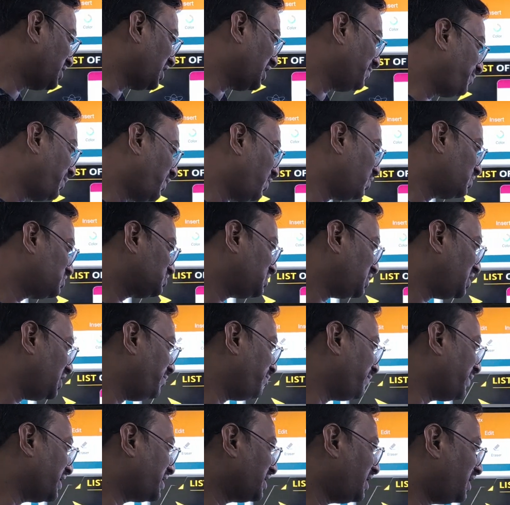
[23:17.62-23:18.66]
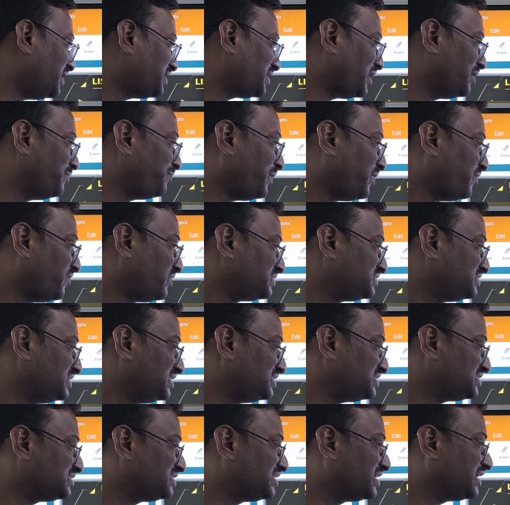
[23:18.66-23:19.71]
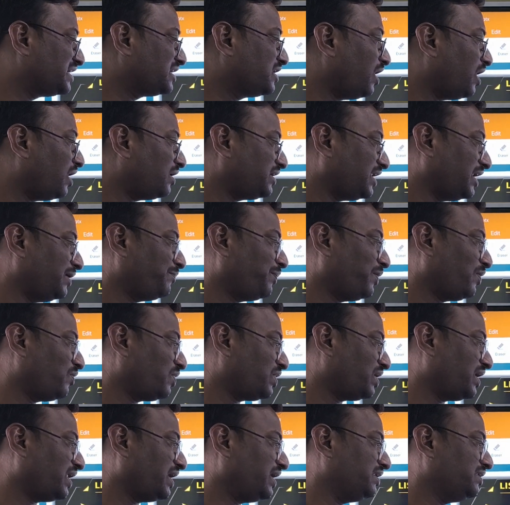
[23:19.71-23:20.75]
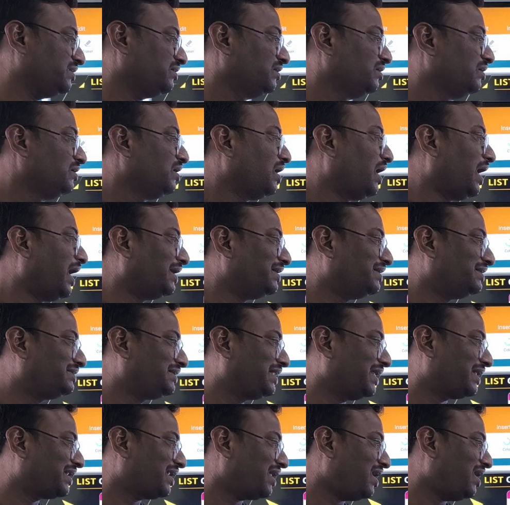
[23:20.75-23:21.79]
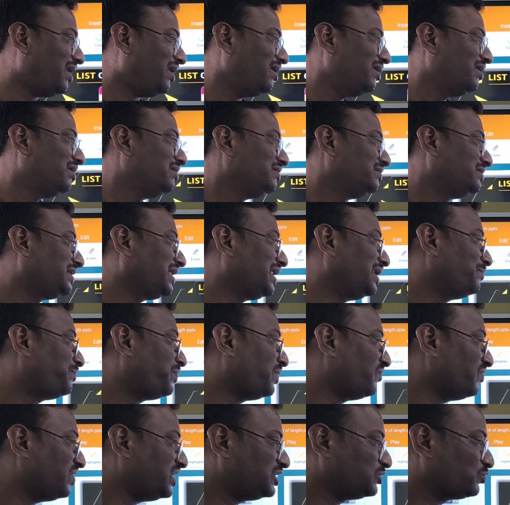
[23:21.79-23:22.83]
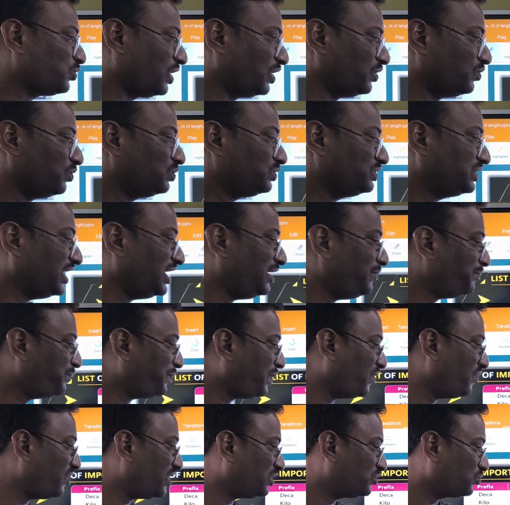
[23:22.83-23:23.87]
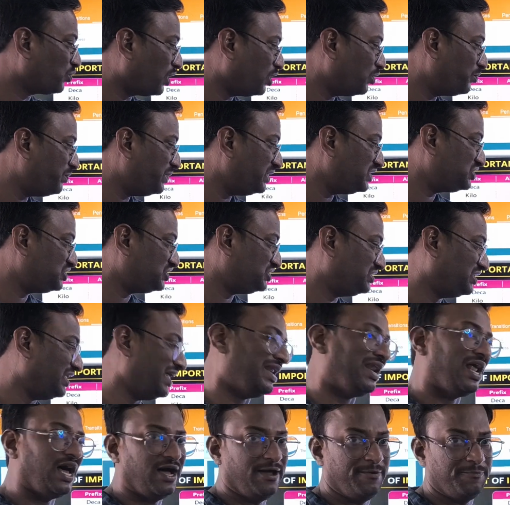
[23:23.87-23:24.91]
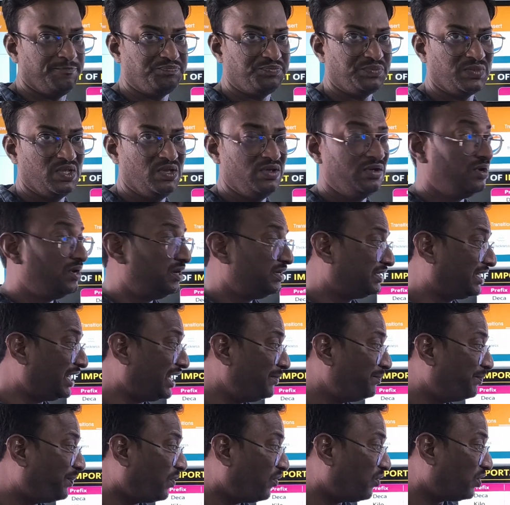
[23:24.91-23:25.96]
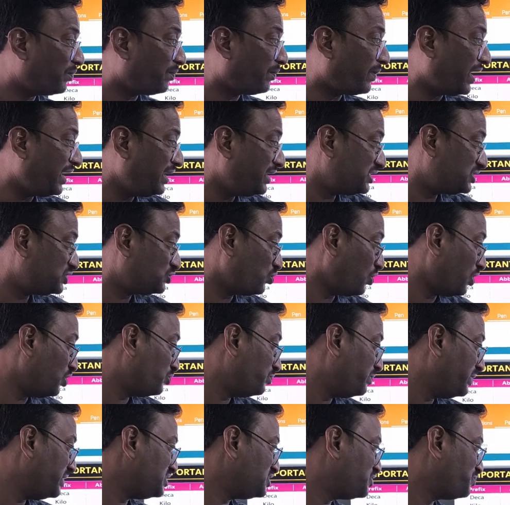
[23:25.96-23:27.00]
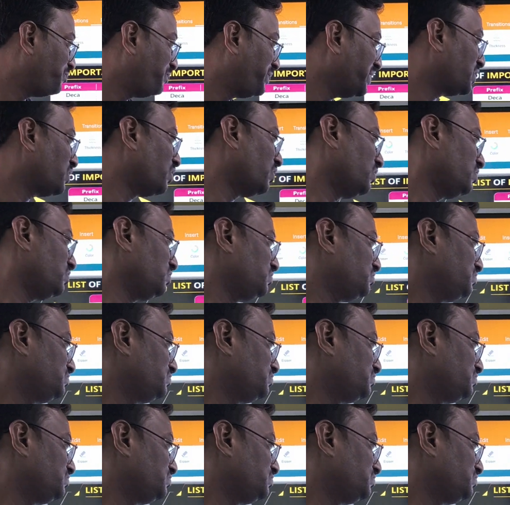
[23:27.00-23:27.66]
10 power 3, mega 10 power 6, giga 10 power 9 and tera 10 power 12. 10 power 12 means tera. 10 power minus 12 means pico.